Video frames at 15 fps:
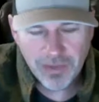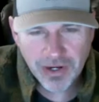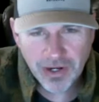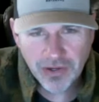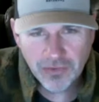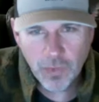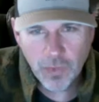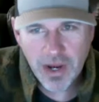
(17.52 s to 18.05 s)

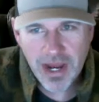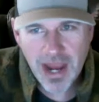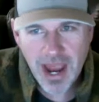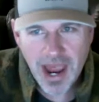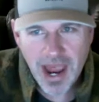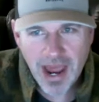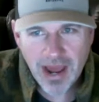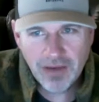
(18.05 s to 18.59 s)
because we
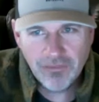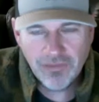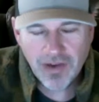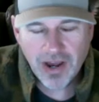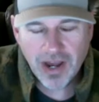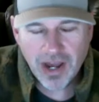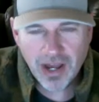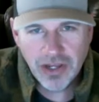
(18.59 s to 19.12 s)
have
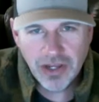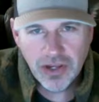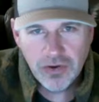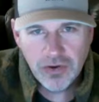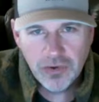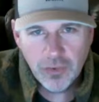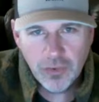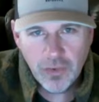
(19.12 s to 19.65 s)

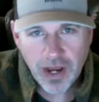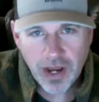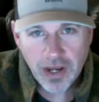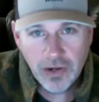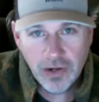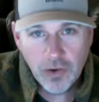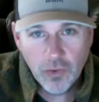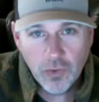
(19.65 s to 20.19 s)
you
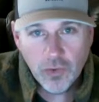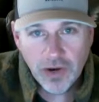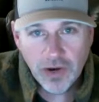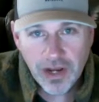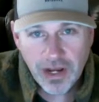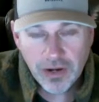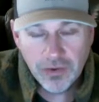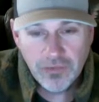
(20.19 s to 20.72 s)
and
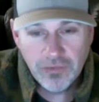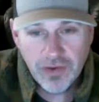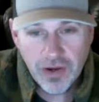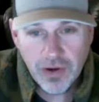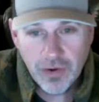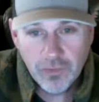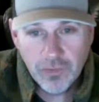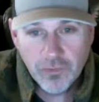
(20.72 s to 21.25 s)
your
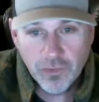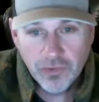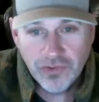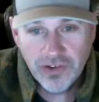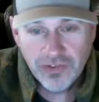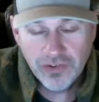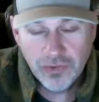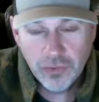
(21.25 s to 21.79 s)
interview for
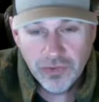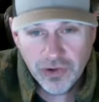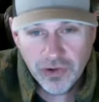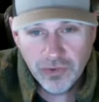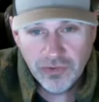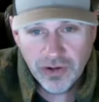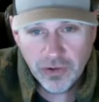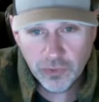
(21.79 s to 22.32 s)
season two of the
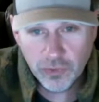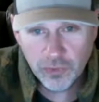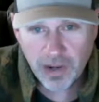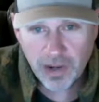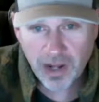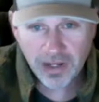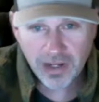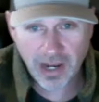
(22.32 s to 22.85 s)
Country Outdoors
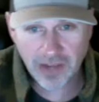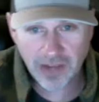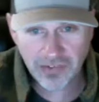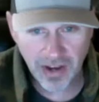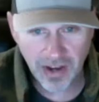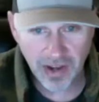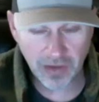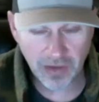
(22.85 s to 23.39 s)
Podcast
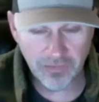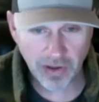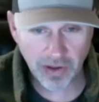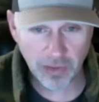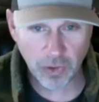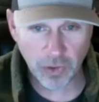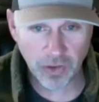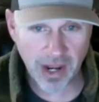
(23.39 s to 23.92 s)

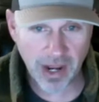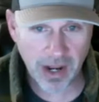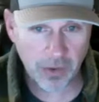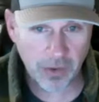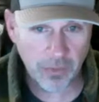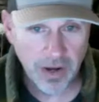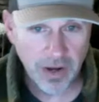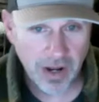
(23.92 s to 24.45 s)
available
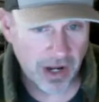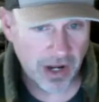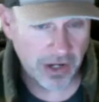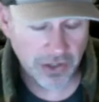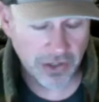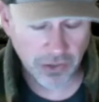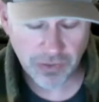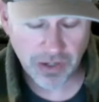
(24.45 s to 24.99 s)
now
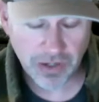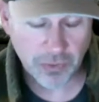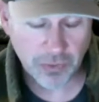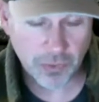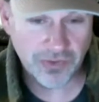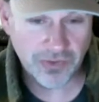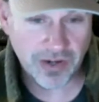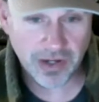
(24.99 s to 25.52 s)
on
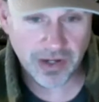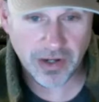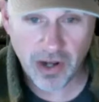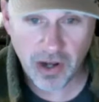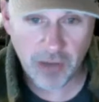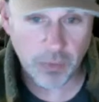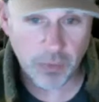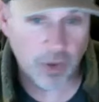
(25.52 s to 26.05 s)

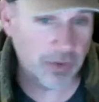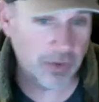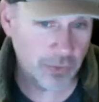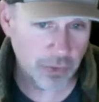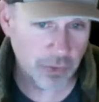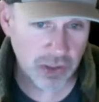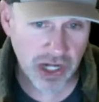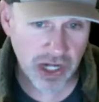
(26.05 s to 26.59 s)
countryoutdoors.com or
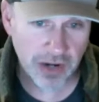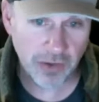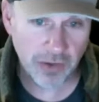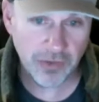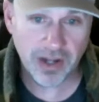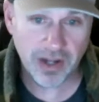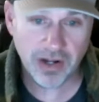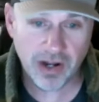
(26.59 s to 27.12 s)

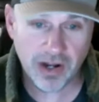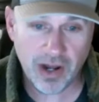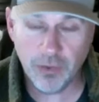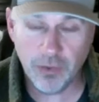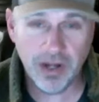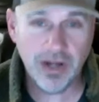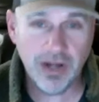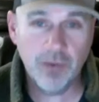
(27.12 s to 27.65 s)
outdoorchannel.com
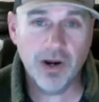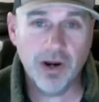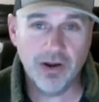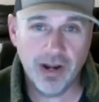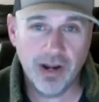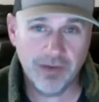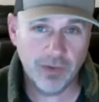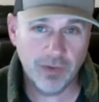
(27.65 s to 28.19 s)
or anywhere
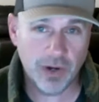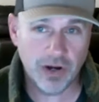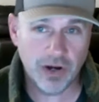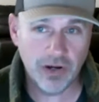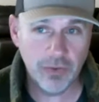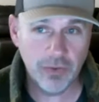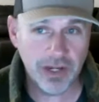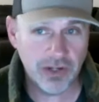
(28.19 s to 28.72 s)
and
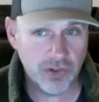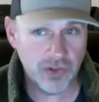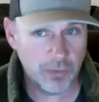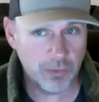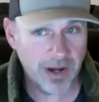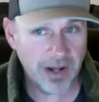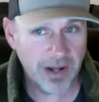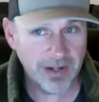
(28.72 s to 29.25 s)
everywhere you get
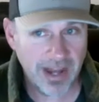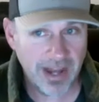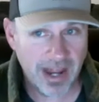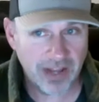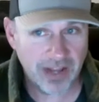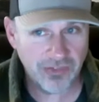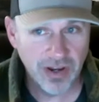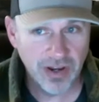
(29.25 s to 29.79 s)
your
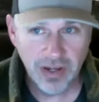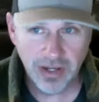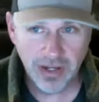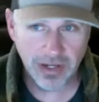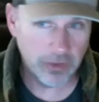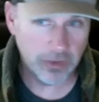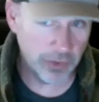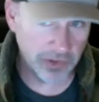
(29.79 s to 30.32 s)
podcasts,
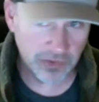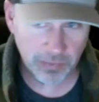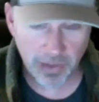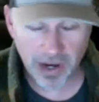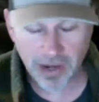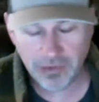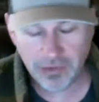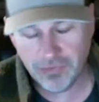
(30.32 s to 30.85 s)
including
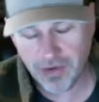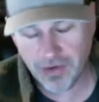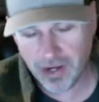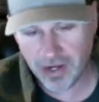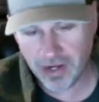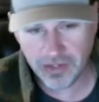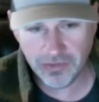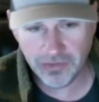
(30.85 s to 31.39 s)

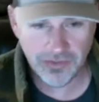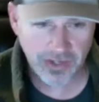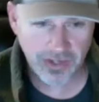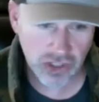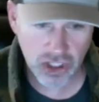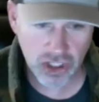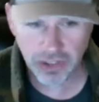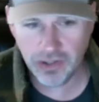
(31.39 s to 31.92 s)
Spotify and
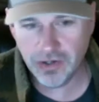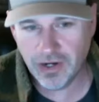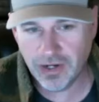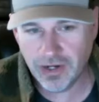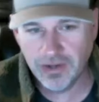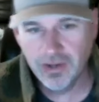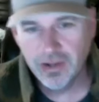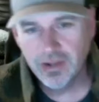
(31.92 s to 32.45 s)
Stitcher
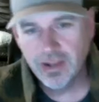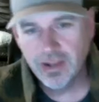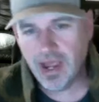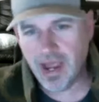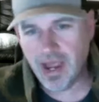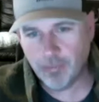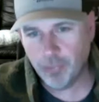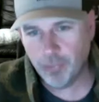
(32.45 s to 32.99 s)
and
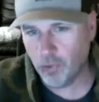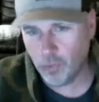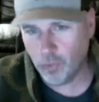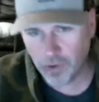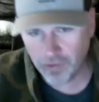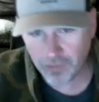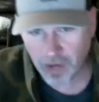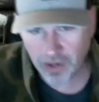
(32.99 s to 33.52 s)
Apple,
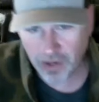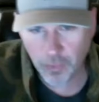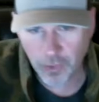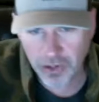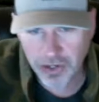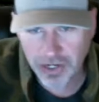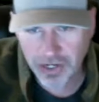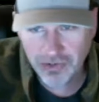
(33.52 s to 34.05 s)
wherever. I don't know
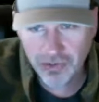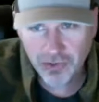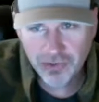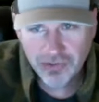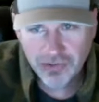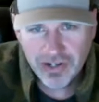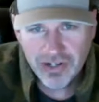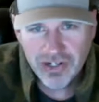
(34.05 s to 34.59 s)
where you get
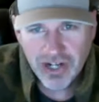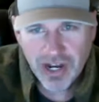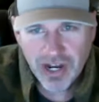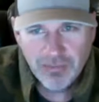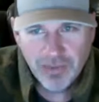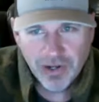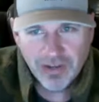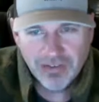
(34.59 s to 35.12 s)
yours,
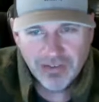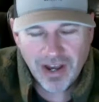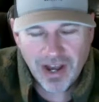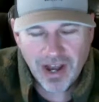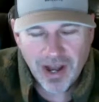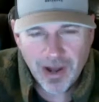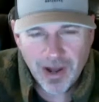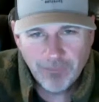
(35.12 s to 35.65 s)
CJ, but
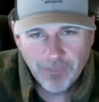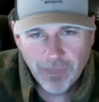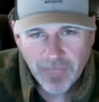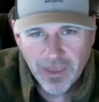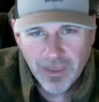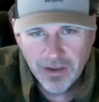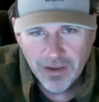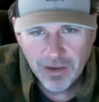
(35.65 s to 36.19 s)

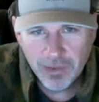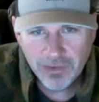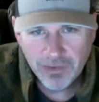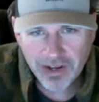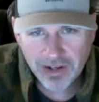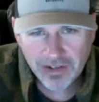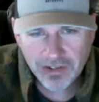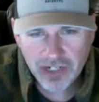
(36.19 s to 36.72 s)

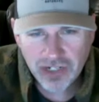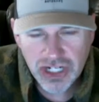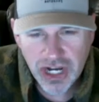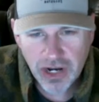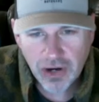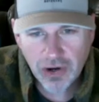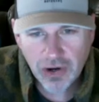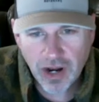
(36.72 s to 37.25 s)
excited to
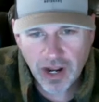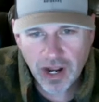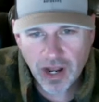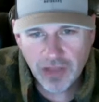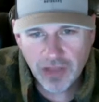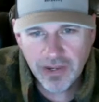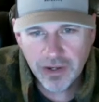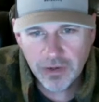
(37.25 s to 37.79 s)
share
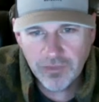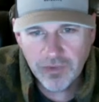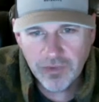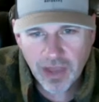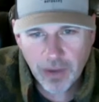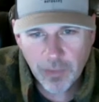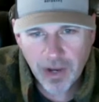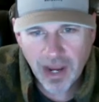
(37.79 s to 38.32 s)
the
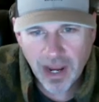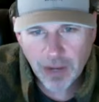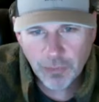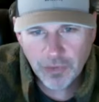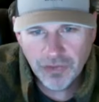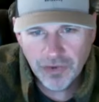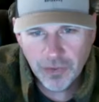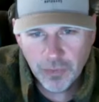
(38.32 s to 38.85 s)
interview that we had
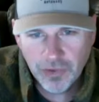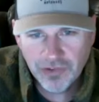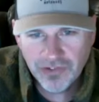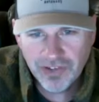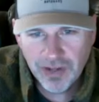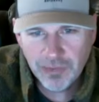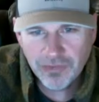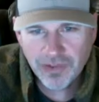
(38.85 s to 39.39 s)
with you, which
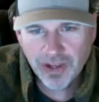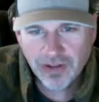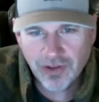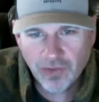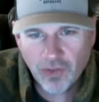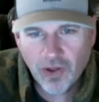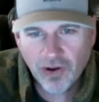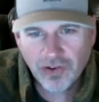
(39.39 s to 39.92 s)
seems like
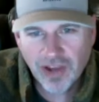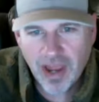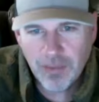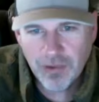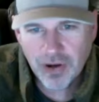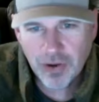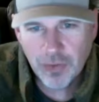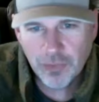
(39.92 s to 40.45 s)
a long
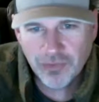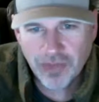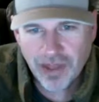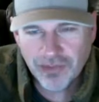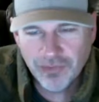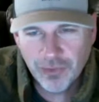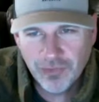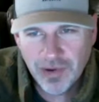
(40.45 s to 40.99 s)
time ago. It was
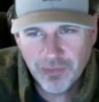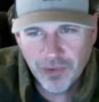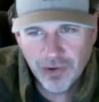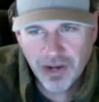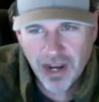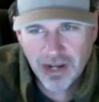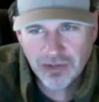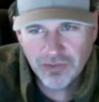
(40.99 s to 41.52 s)
last November
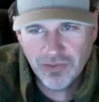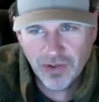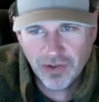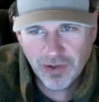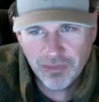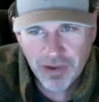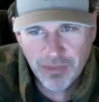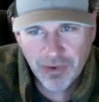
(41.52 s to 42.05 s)
in
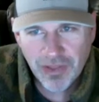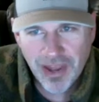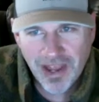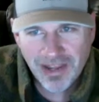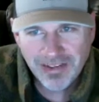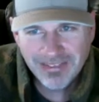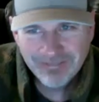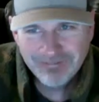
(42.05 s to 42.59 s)
Nashville. You remember that?